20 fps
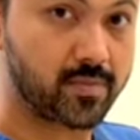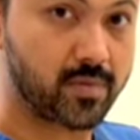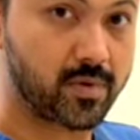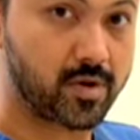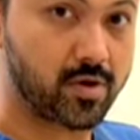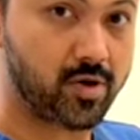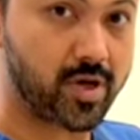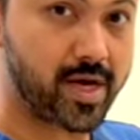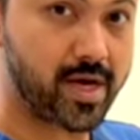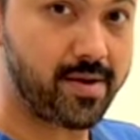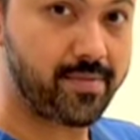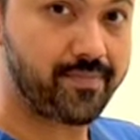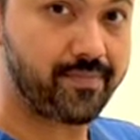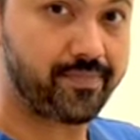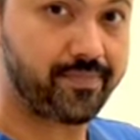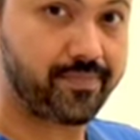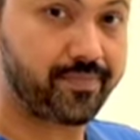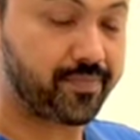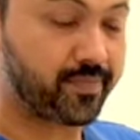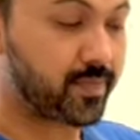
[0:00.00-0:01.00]
Okay?
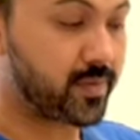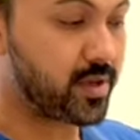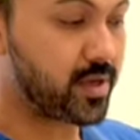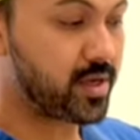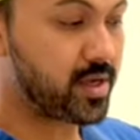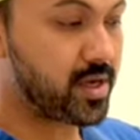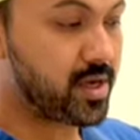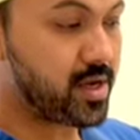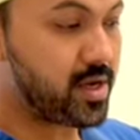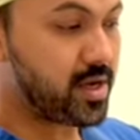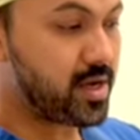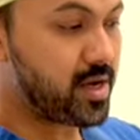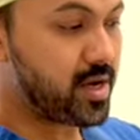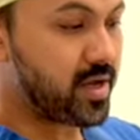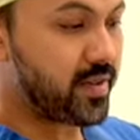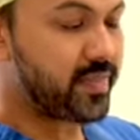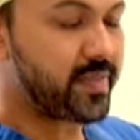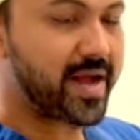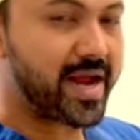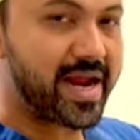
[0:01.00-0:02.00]

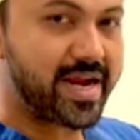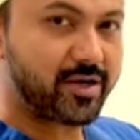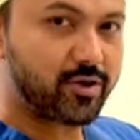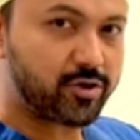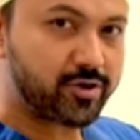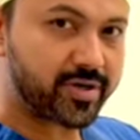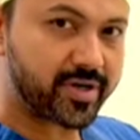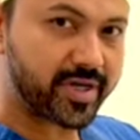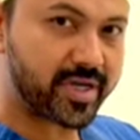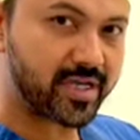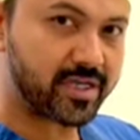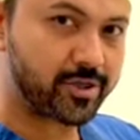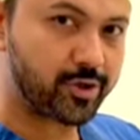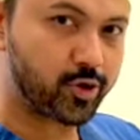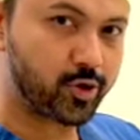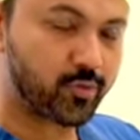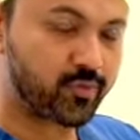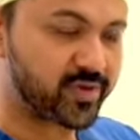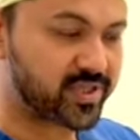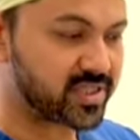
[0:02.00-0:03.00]
The endotracheal
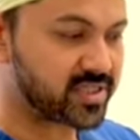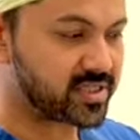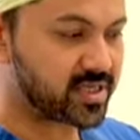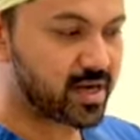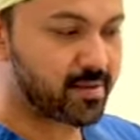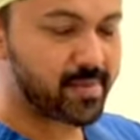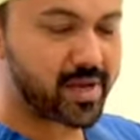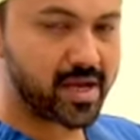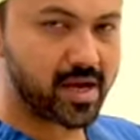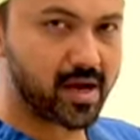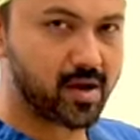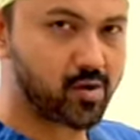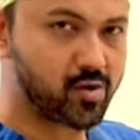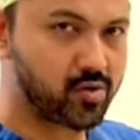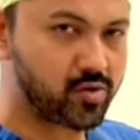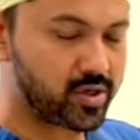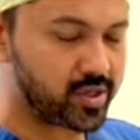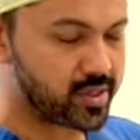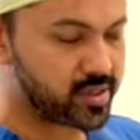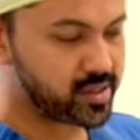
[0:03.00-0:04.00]
tube which is coming
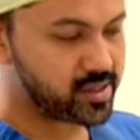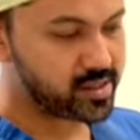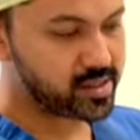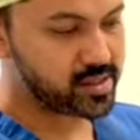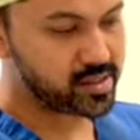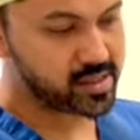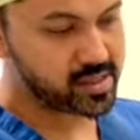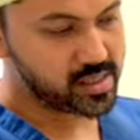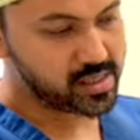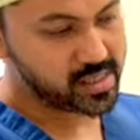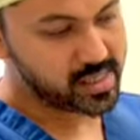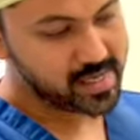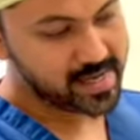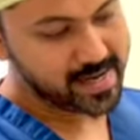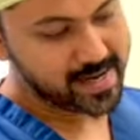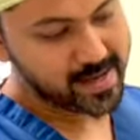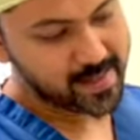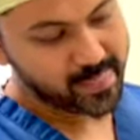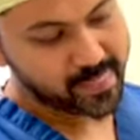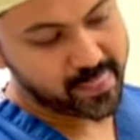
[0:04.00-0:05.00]
out,
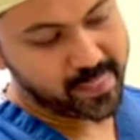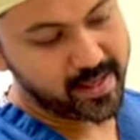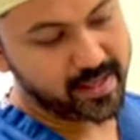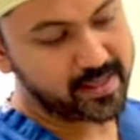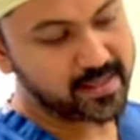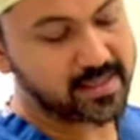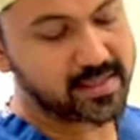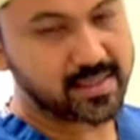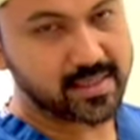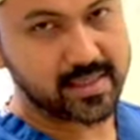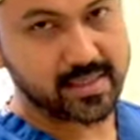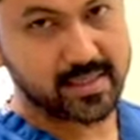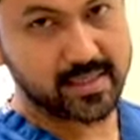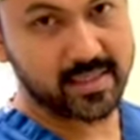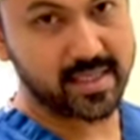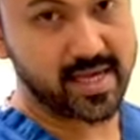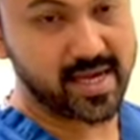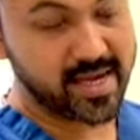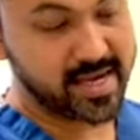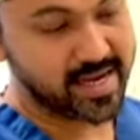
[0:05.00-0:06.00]
this
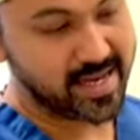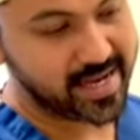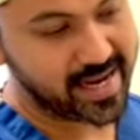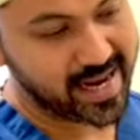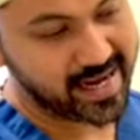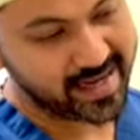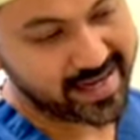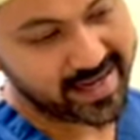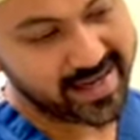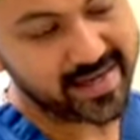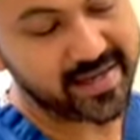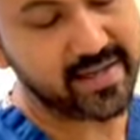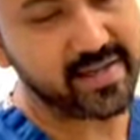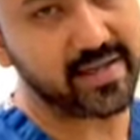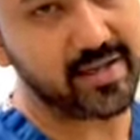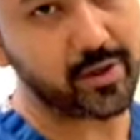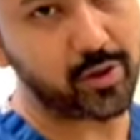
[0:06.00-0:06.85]
thing can hit the